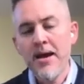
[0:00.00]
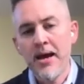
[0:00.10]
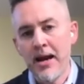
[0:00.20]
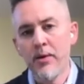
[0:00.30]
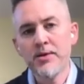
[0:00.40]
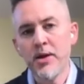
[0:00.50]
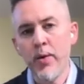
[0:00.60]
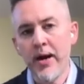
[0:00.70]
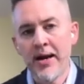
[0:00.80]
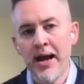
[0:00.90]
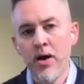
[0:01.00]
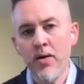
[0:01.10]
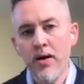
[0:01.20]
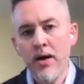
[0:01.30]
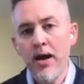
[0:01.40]
And I will tell you right
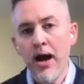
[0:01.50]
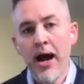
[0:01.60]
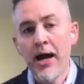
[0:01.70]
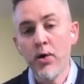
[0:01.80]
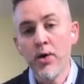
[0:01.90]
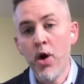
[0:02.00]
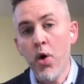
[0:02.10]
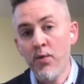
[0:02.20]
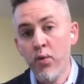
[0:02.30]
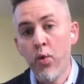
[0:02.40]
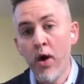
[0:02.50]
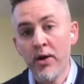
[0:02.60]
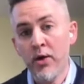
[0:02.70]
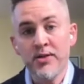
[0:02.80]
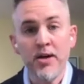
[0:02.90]
now, I don't know of one of
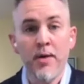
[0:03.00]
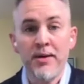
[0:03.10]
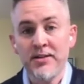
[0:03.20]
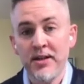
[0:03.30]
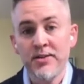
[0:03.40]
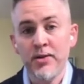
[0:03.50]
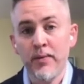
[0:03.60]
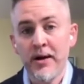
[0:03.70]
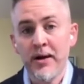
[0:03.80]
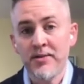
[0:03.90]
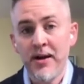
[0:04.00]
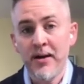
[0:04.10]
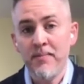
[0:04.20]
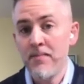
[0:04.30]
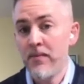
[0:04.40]
those companies that's still around
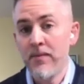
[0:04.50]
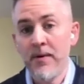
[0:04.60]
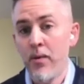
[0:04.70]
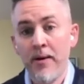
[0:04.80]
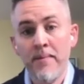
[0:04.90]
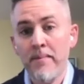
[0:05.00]
today. Not one.